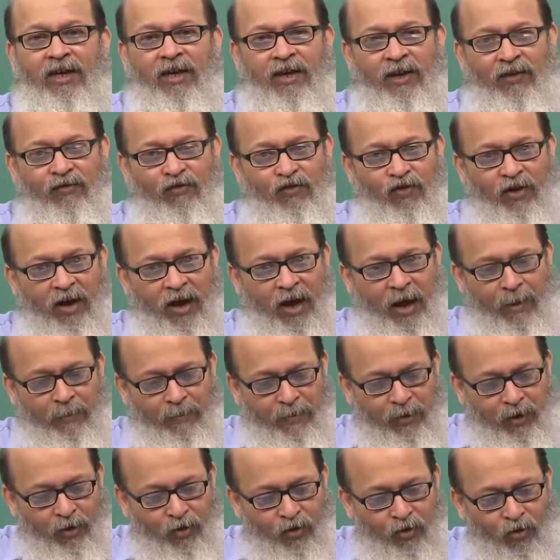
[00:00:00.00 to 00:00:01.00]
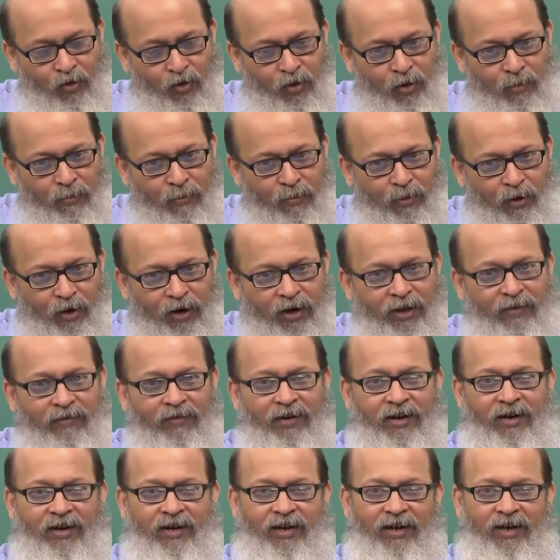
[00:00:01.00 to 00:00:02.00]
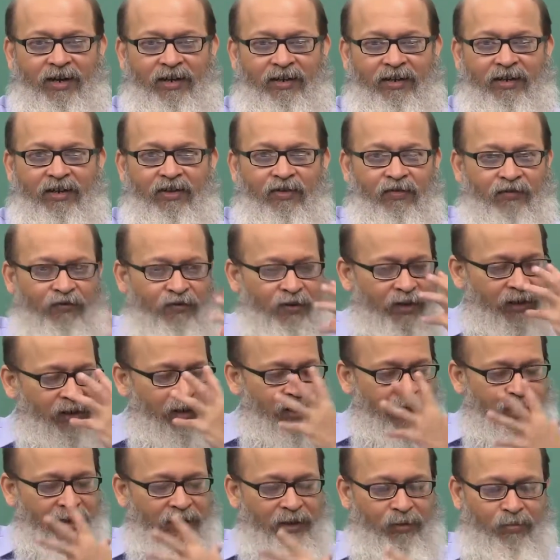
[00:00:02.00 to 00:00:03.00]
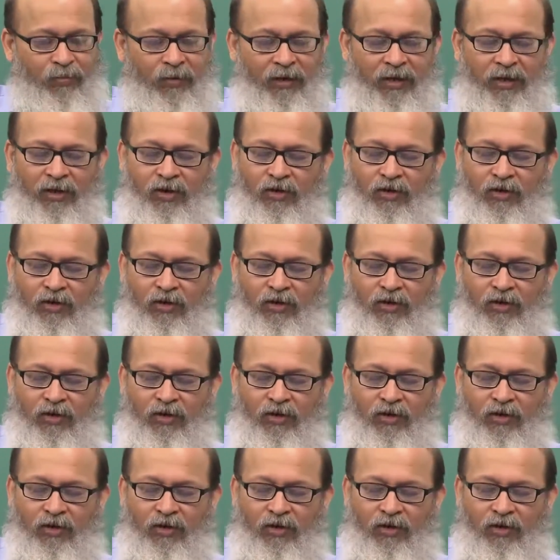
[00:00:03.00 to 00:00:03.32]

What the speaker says: If you are happy, your whole body will react, your facial display,